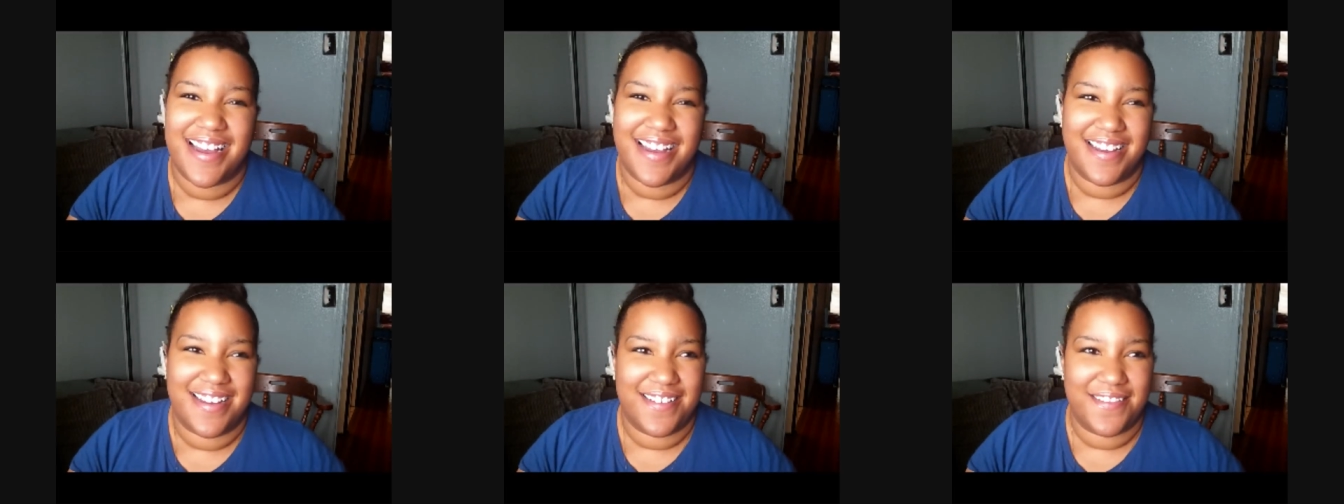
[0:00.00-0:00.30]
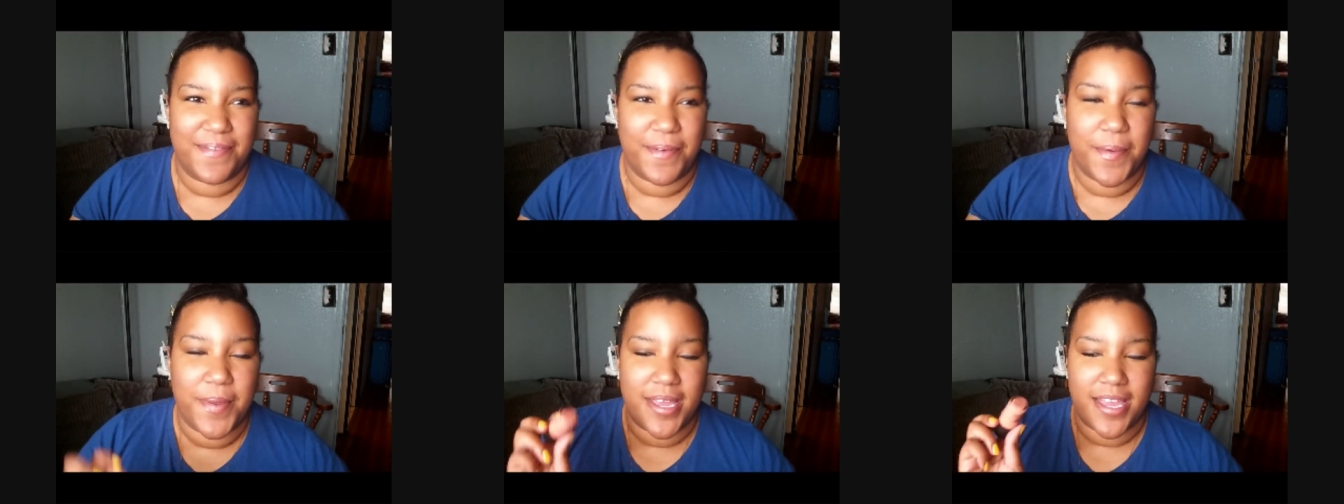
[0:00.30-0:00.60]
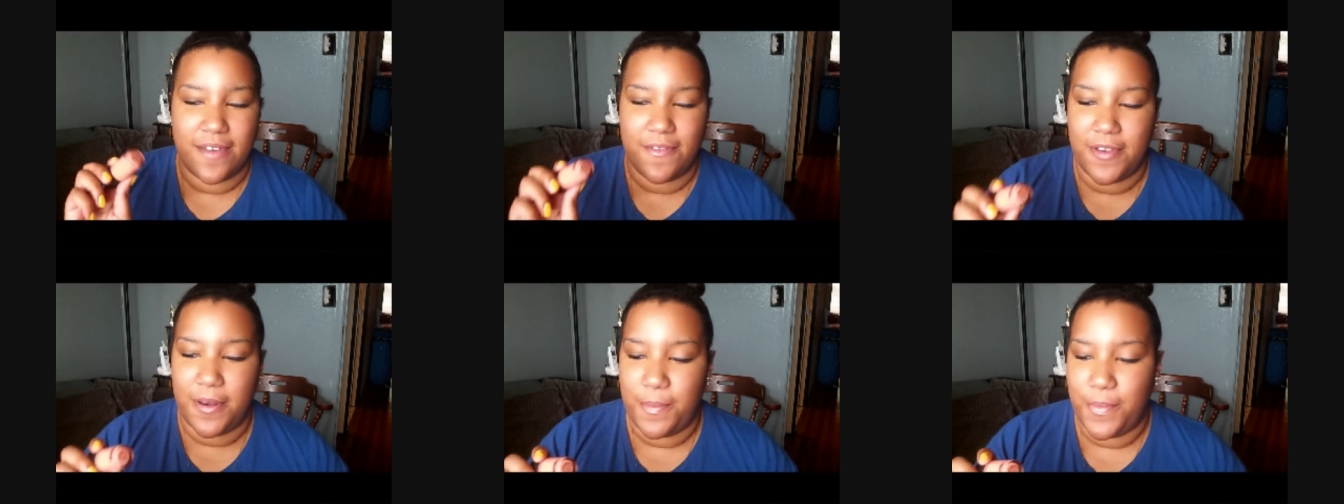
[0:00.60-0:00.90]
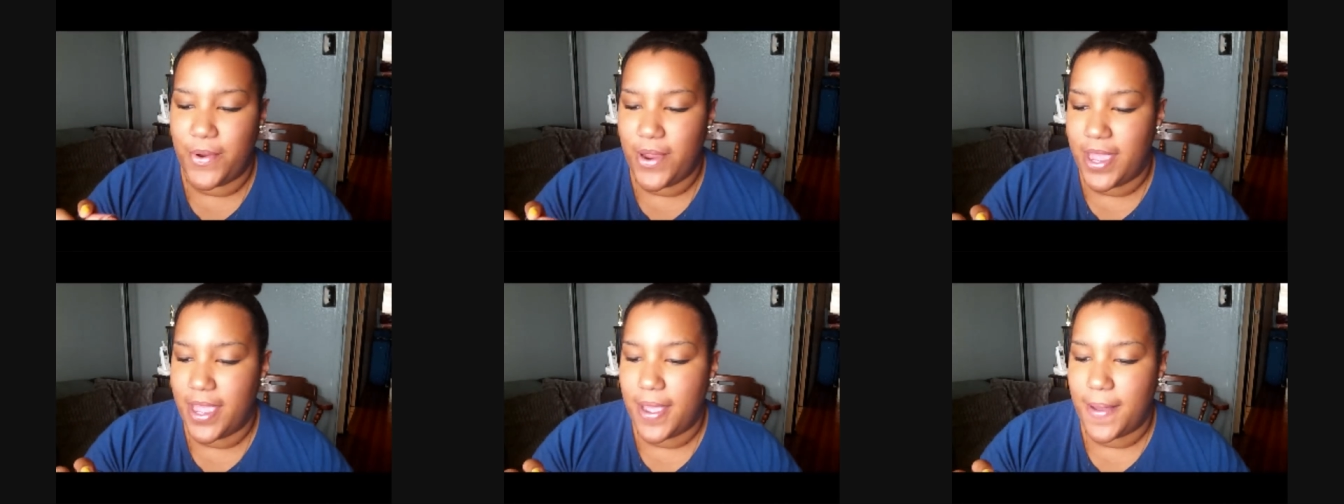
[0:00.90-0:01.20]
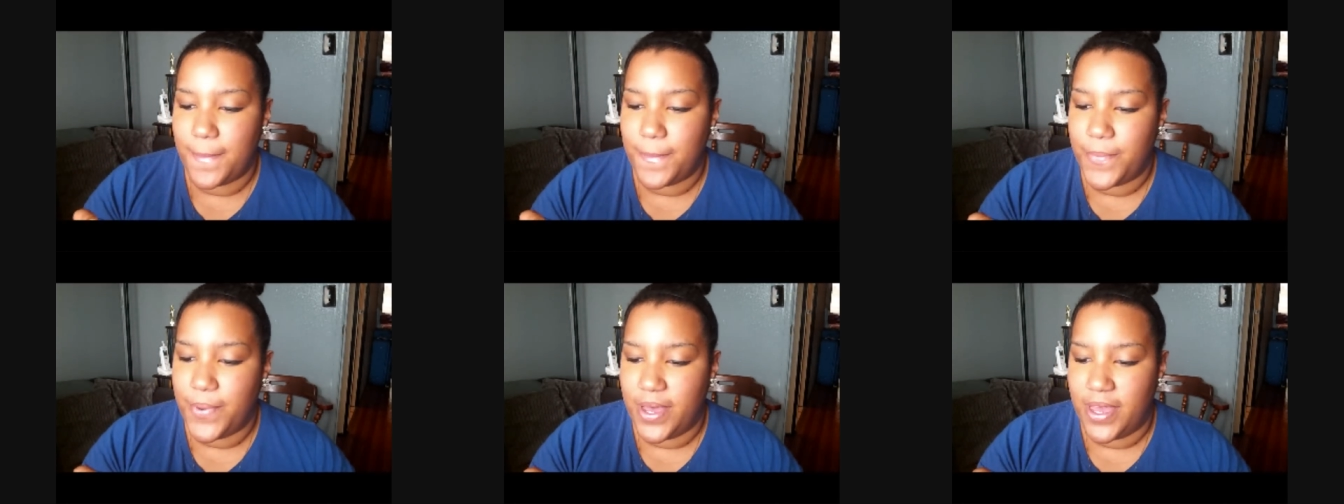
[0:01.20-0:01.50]
Um, I'm going to give it a
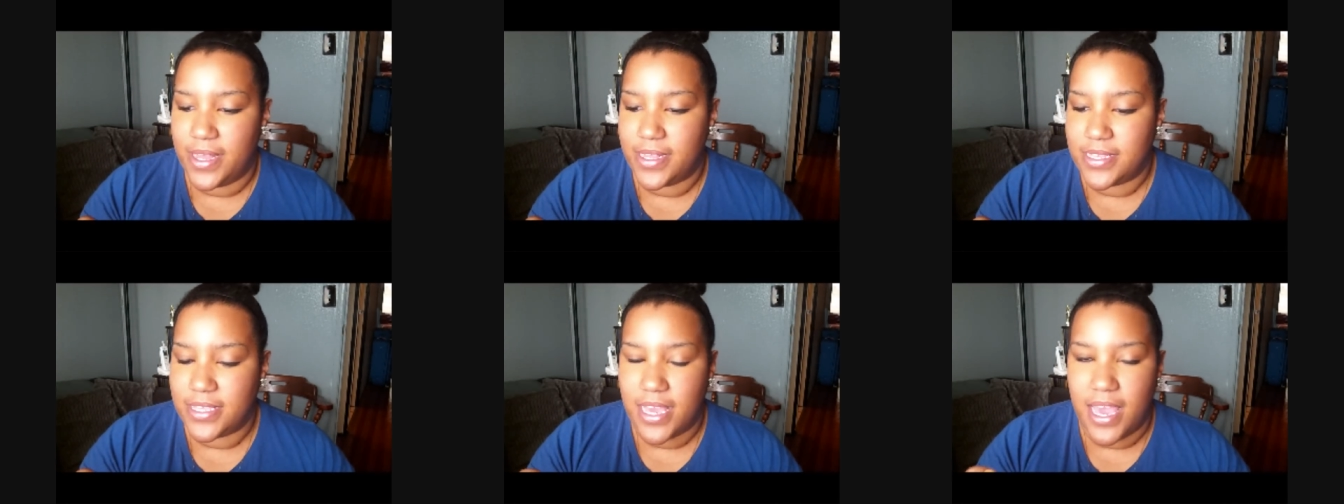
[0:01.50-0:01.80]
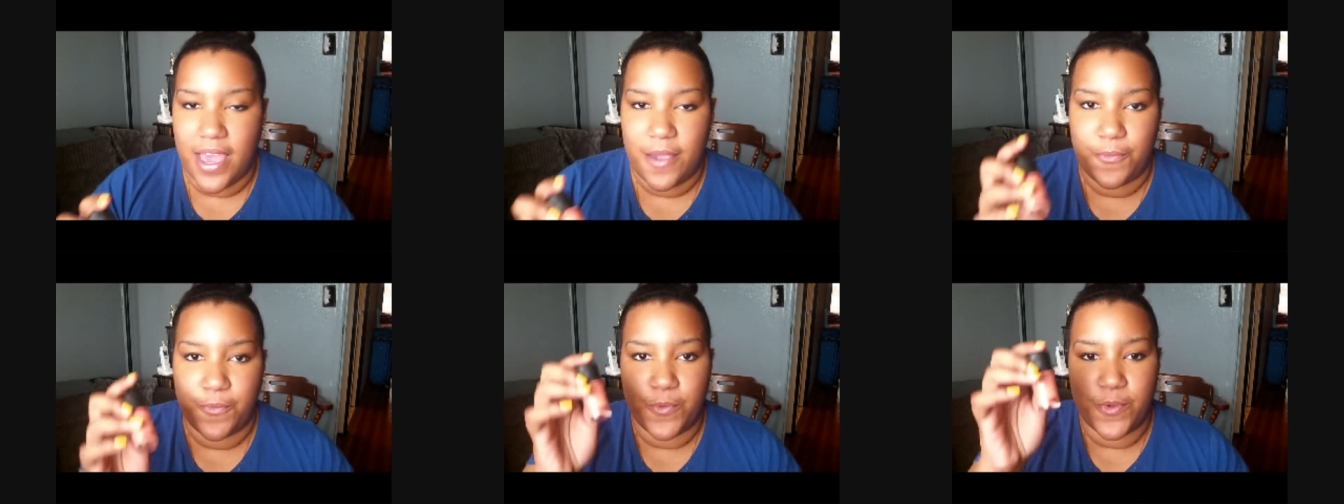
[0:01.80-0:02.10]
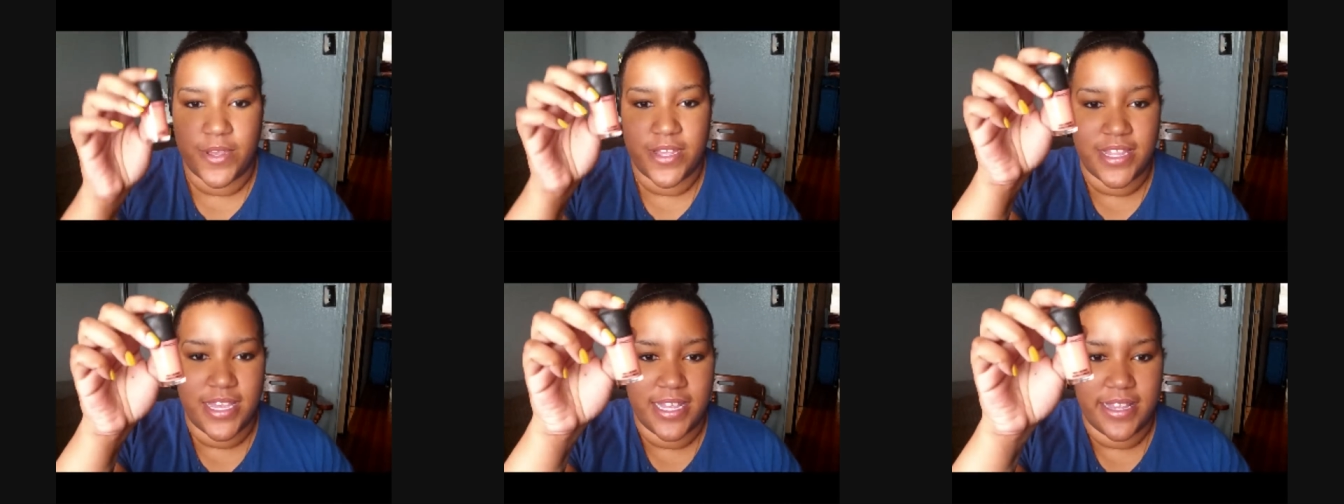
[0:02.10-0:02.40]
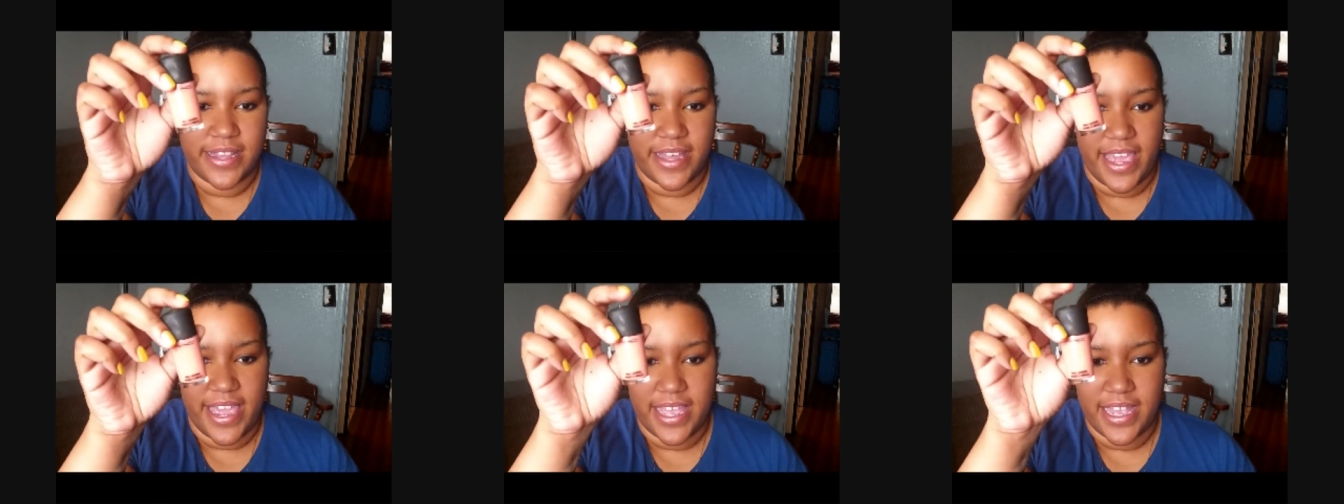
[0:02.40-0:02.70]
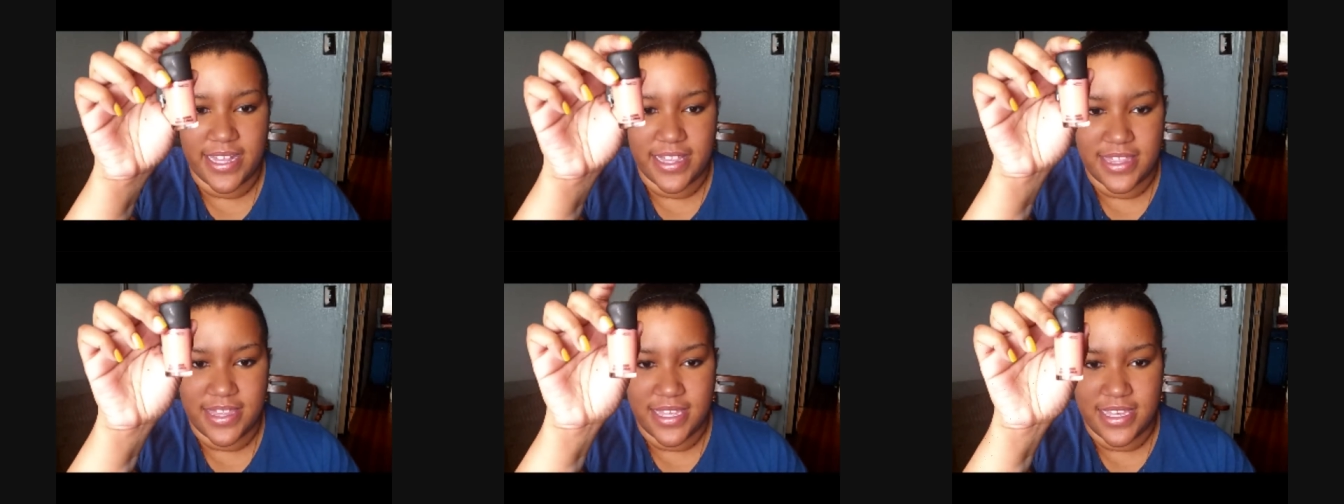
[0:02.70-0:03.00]
break, but I really
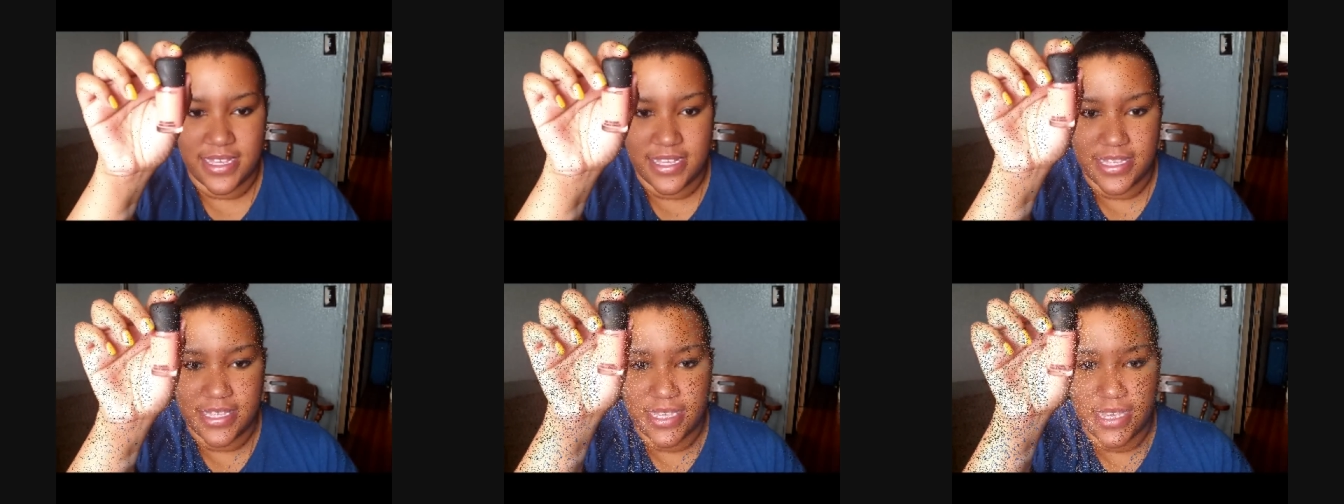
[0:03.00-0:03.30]
like this.